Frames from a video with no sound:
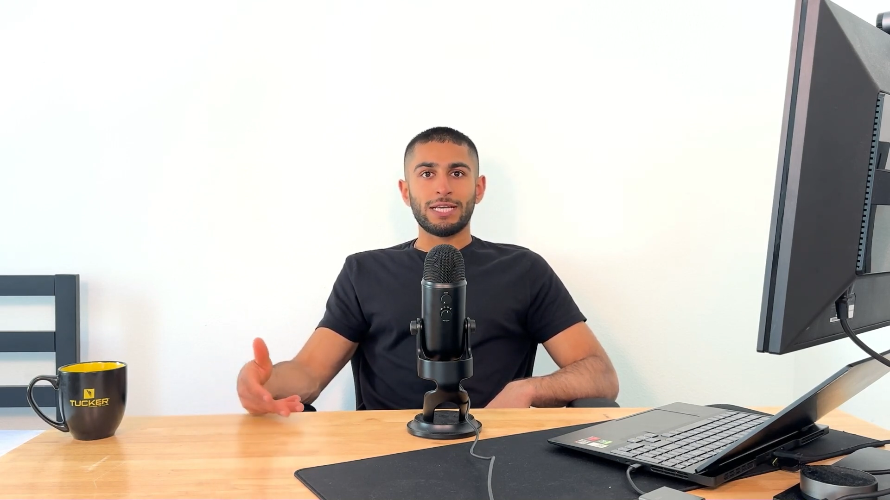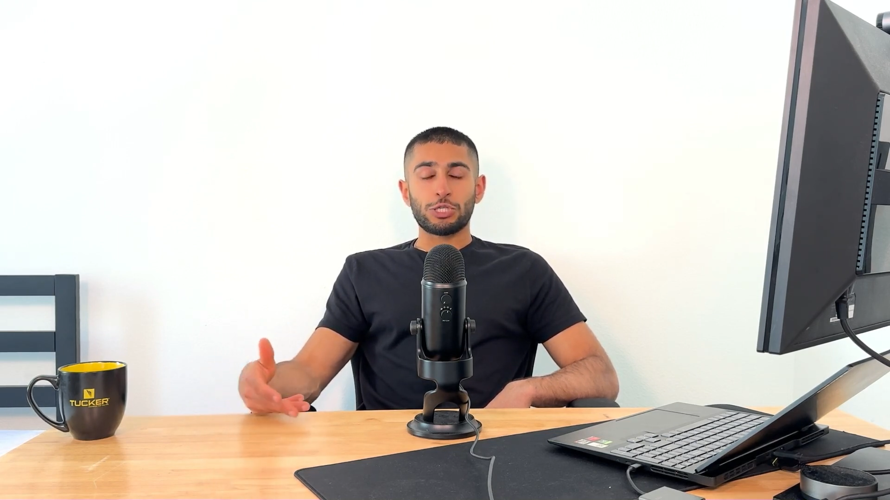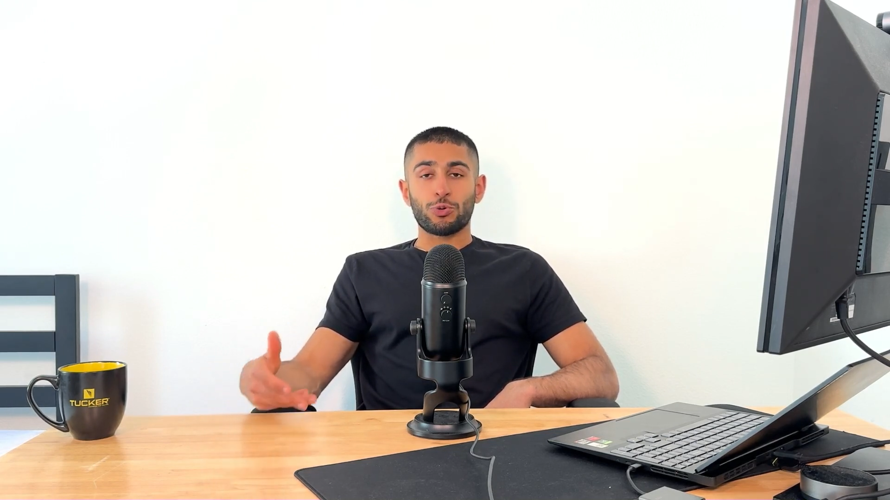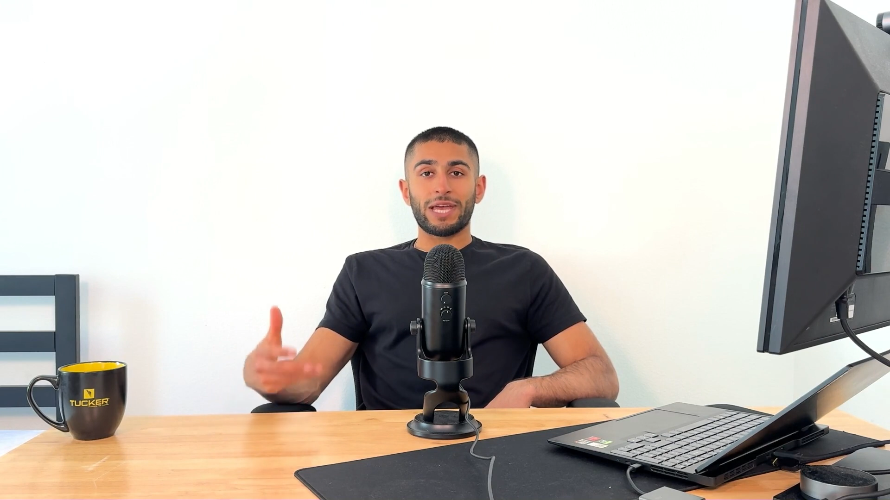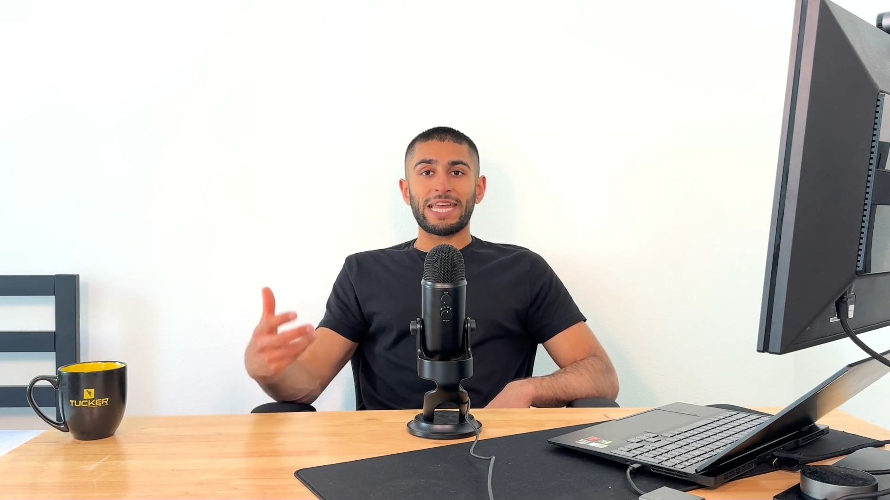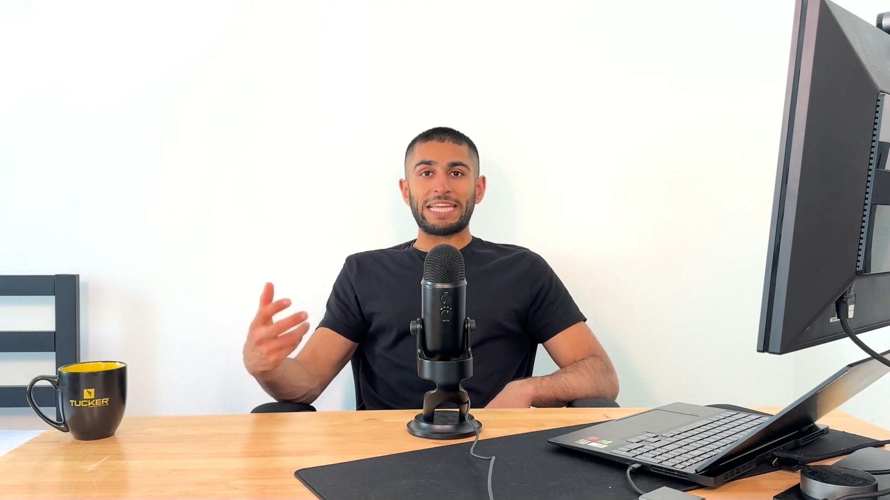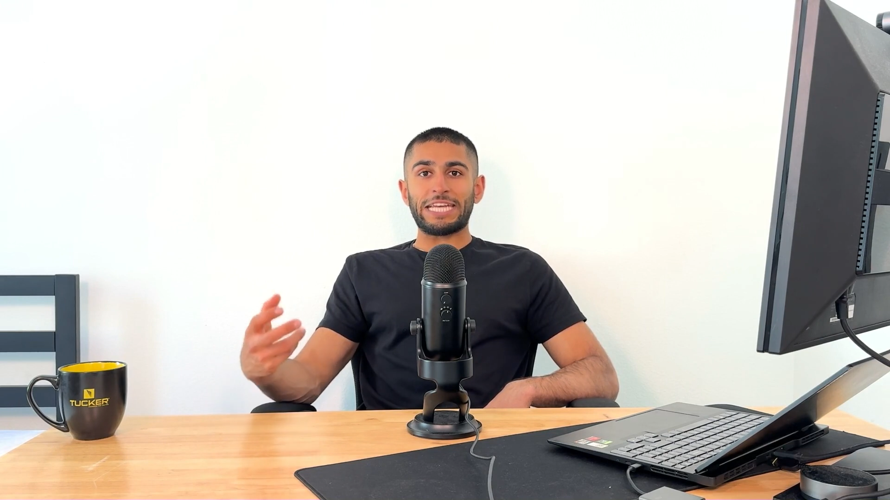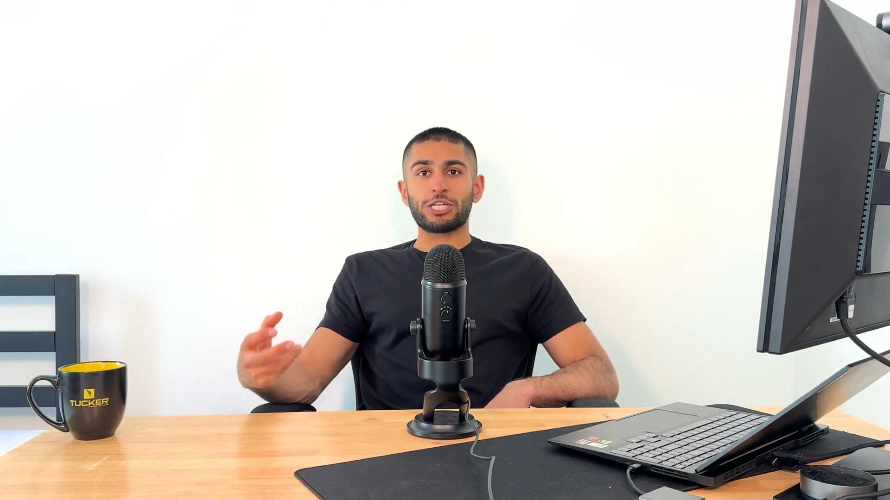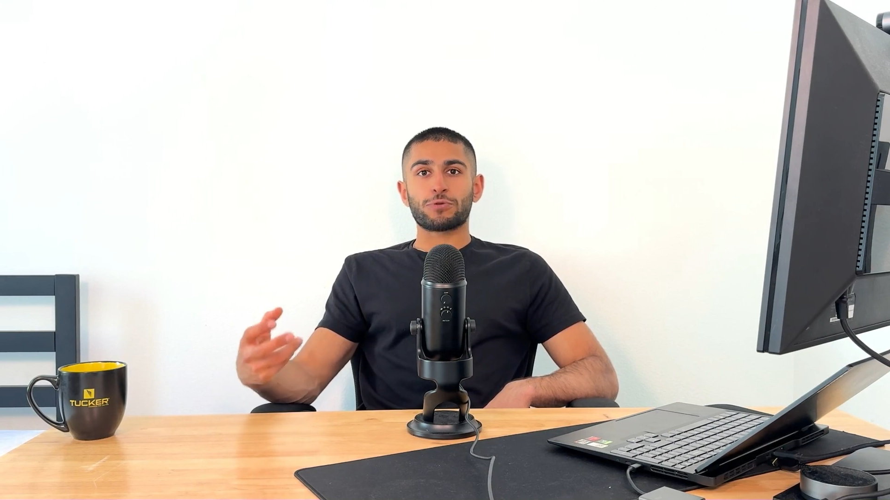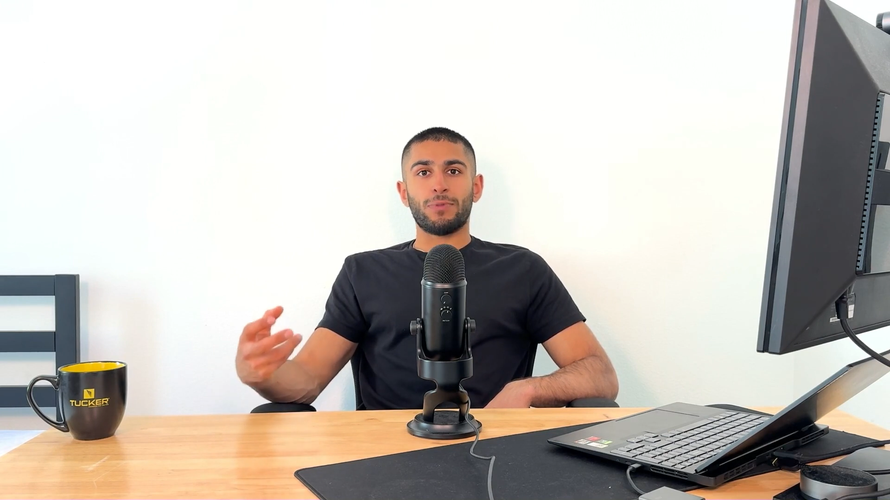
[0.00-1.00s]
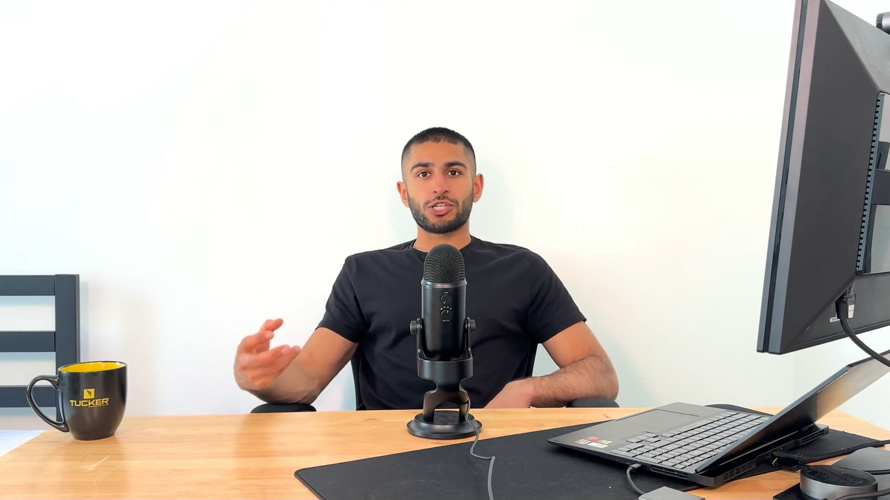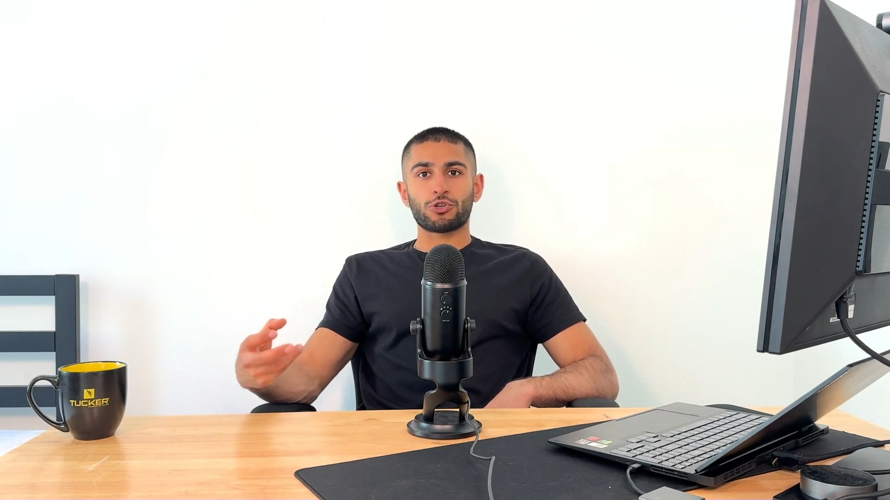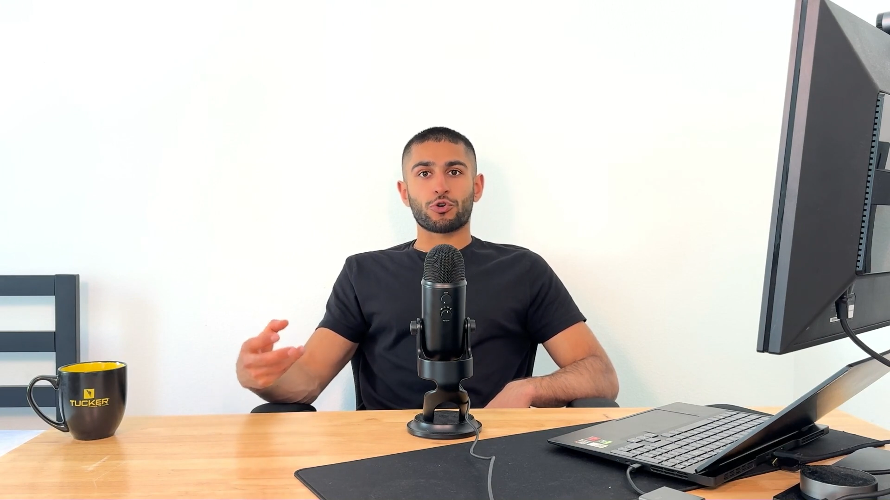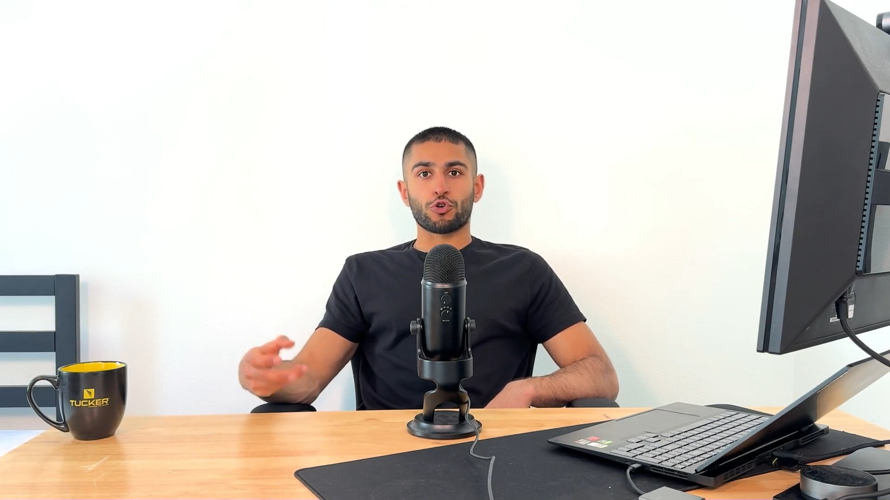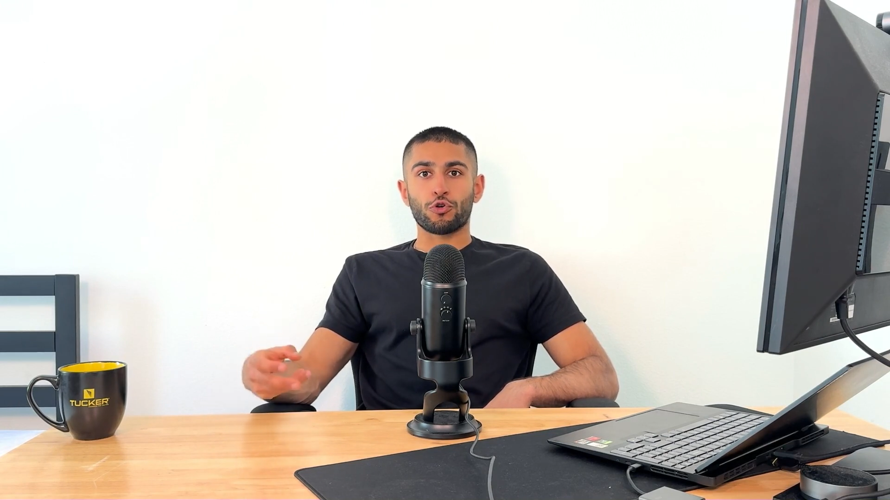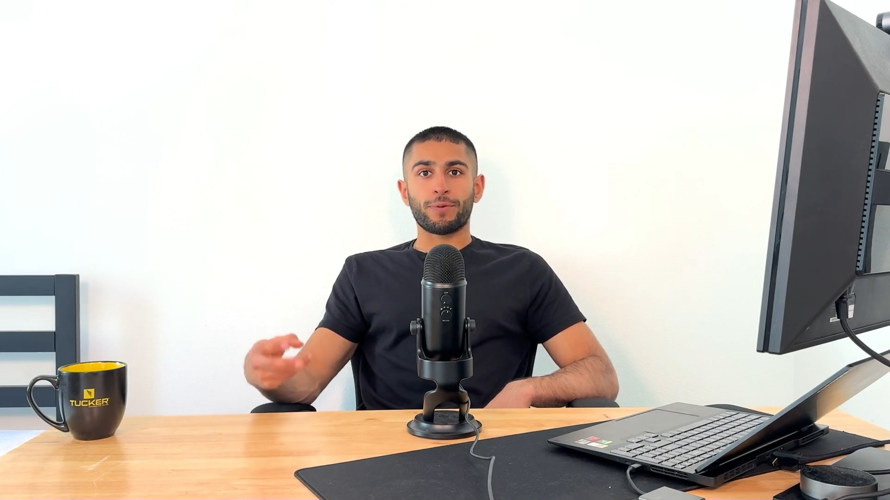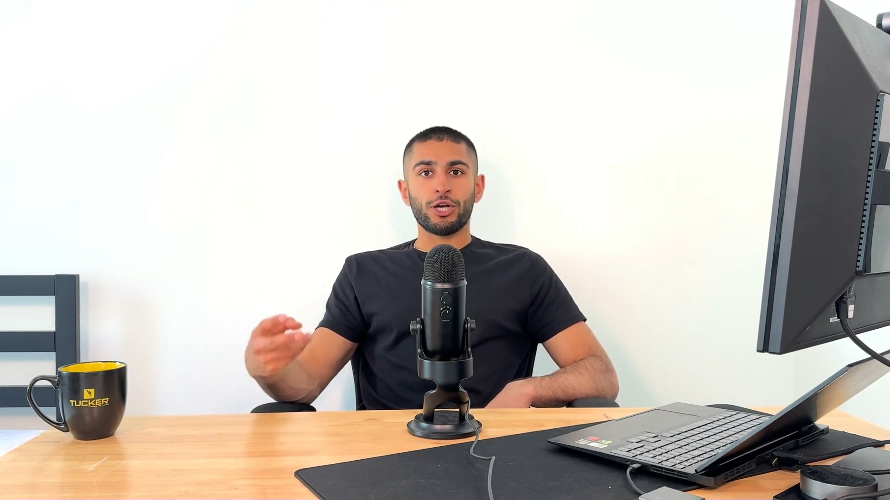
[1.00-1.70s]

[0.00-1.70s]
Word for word: to hit each muscle group